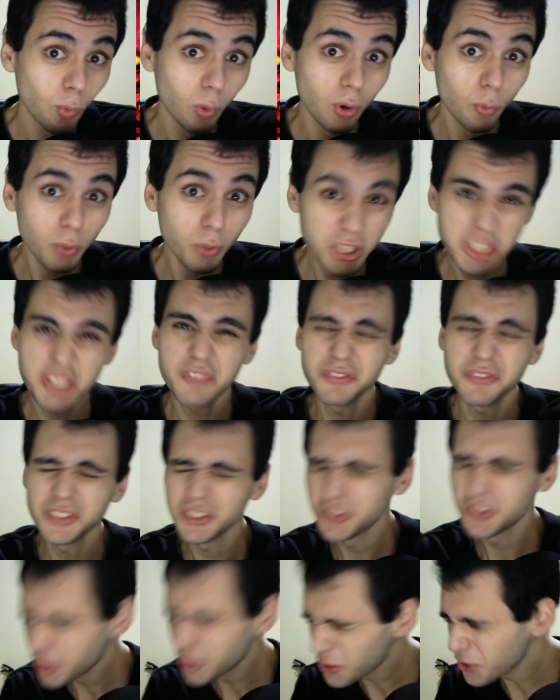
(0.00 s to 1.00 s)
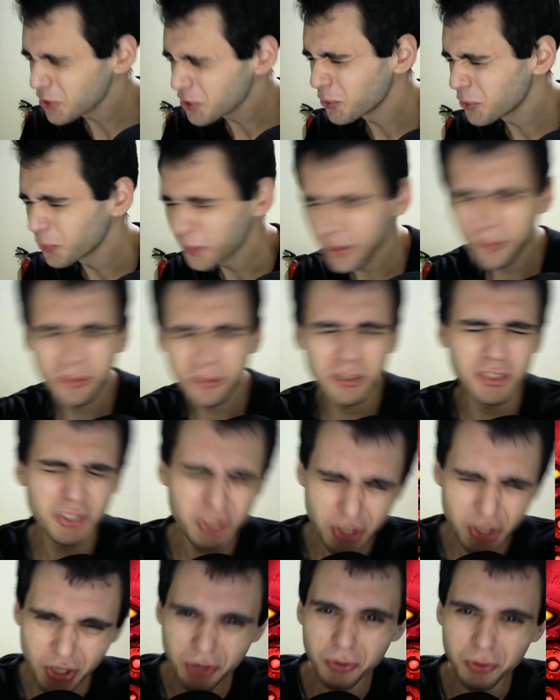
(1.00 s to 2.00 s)
Which of the two will you
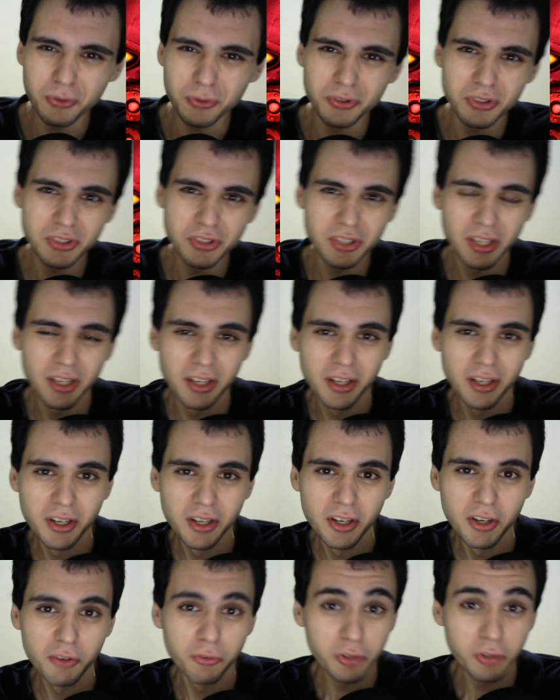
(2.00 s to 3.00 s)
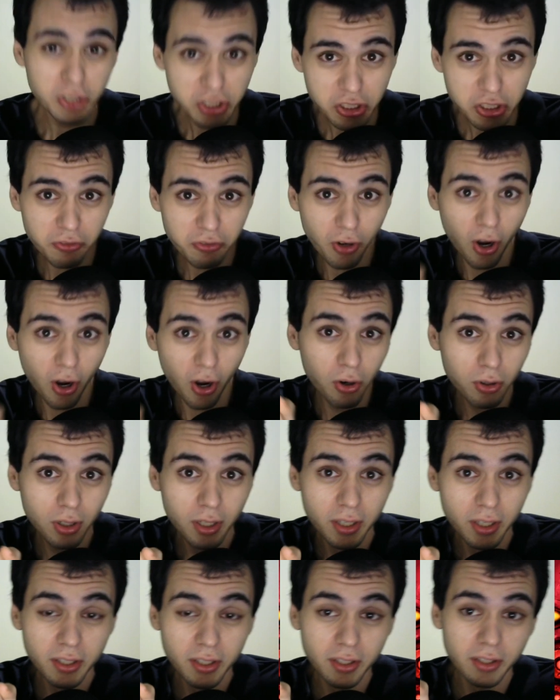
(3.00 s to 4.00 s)
choose? First of all,
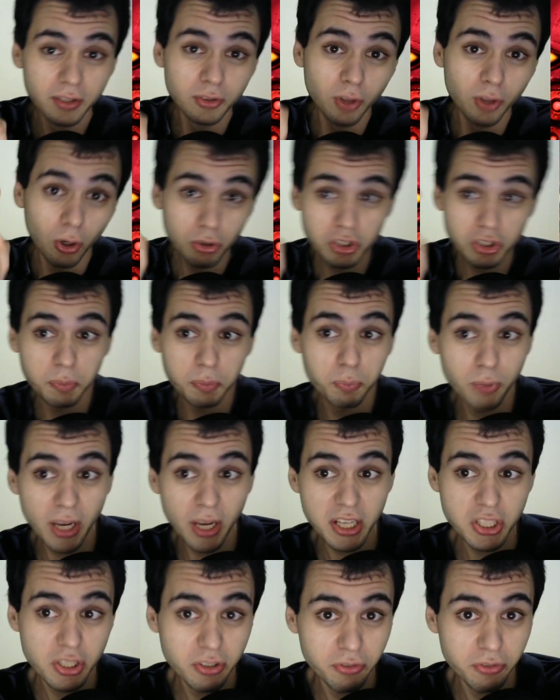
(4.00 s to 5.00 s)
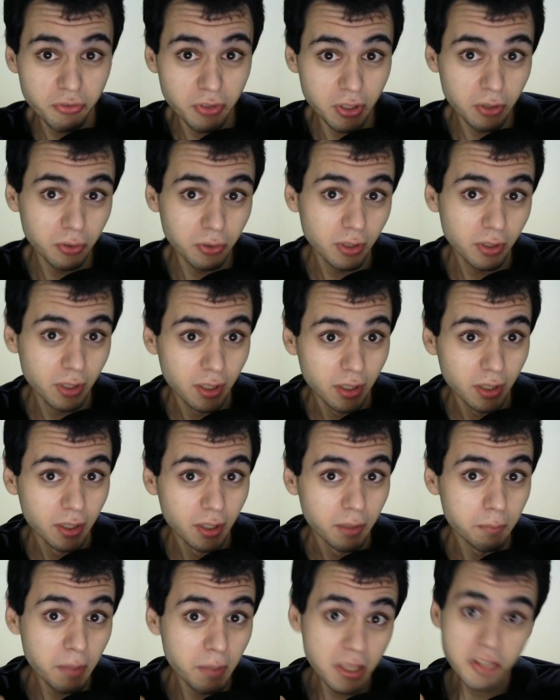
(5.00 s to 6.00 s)
no suppression fear
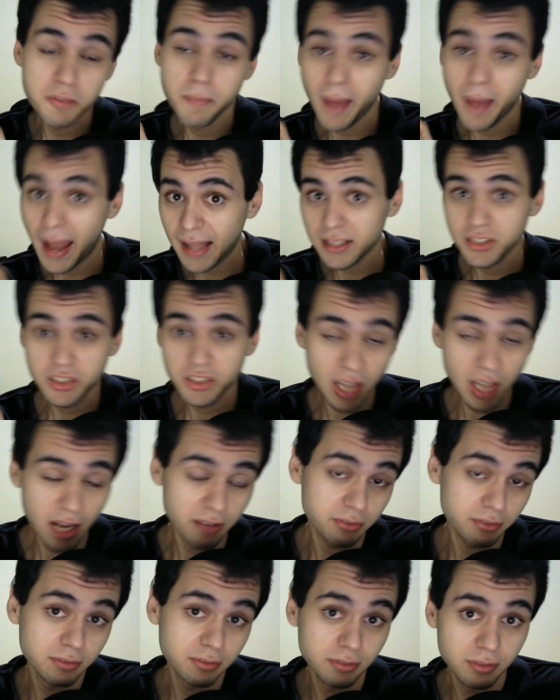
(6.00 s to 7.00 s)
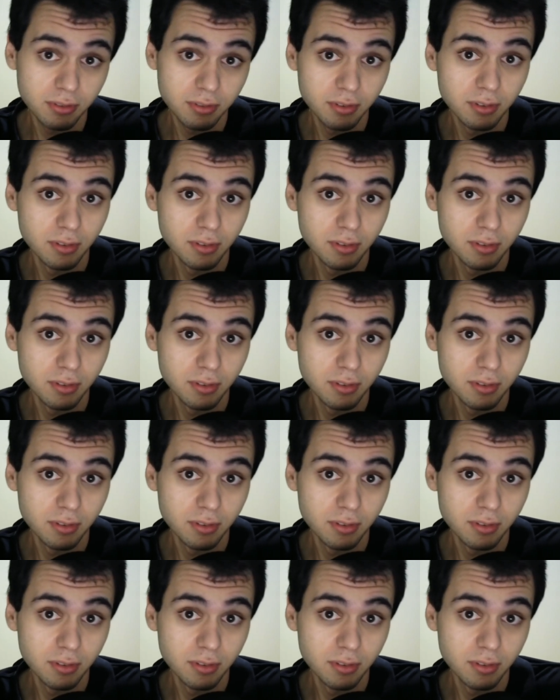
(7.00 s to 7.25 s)
means bad stuff.